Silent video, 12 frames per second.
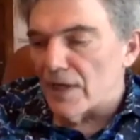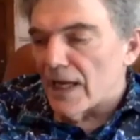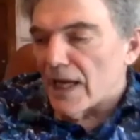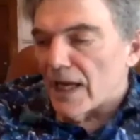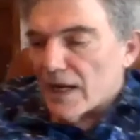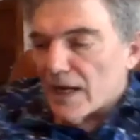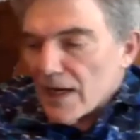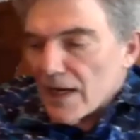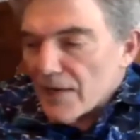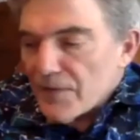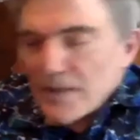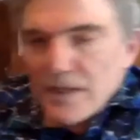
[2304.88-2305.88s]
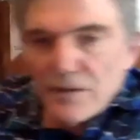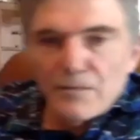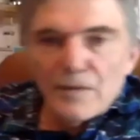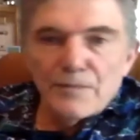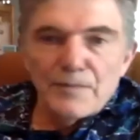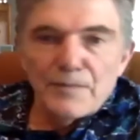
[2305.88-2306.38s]
I think it
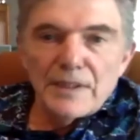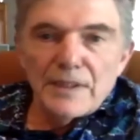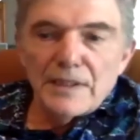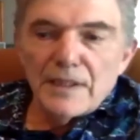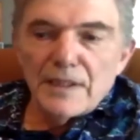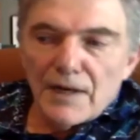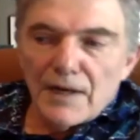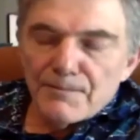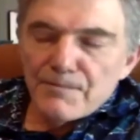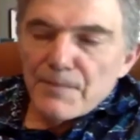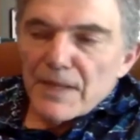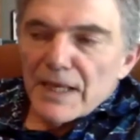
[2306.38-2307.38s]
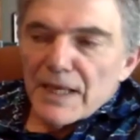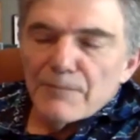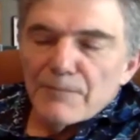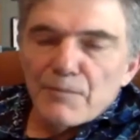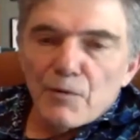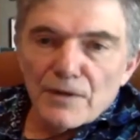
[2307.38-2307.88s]
would be
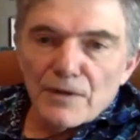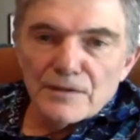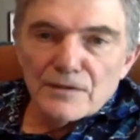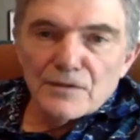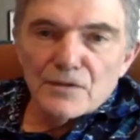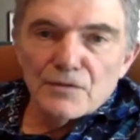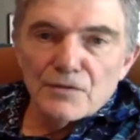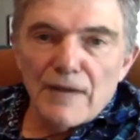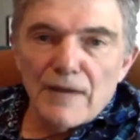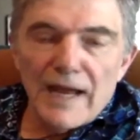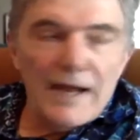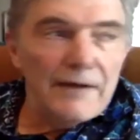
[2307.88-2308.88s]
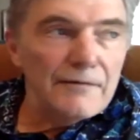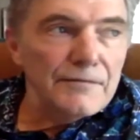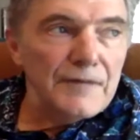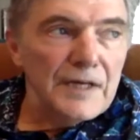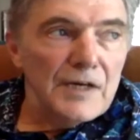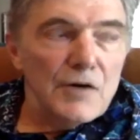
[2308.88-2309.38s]
important to have
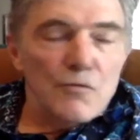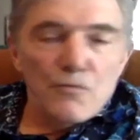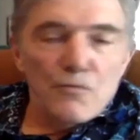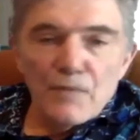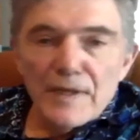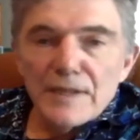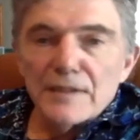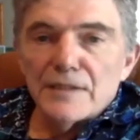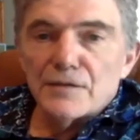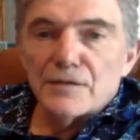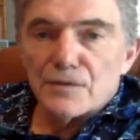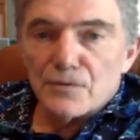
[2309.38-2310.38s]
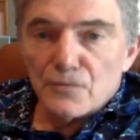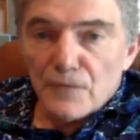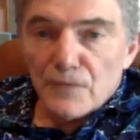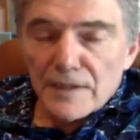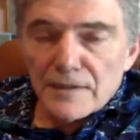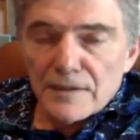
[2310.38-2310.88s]
really
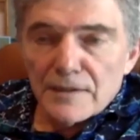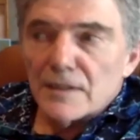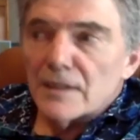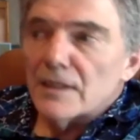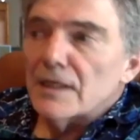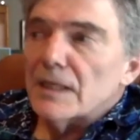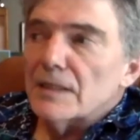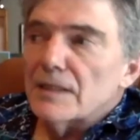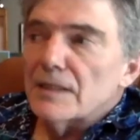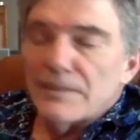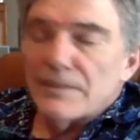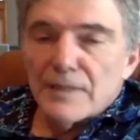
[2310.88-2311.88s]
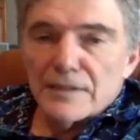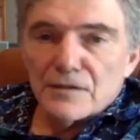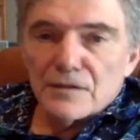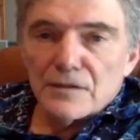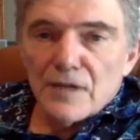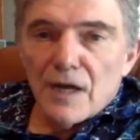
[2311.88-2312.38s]
strict
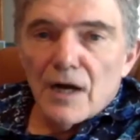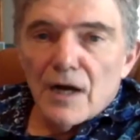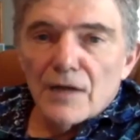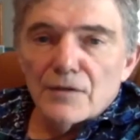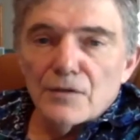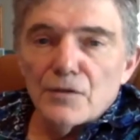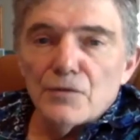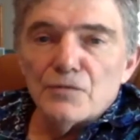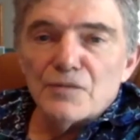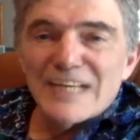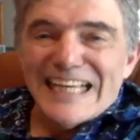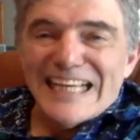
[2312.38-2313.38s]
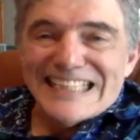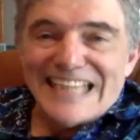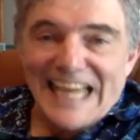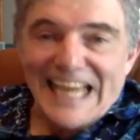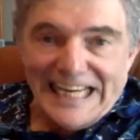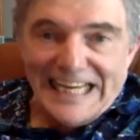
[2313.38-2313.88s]
limits on news intake.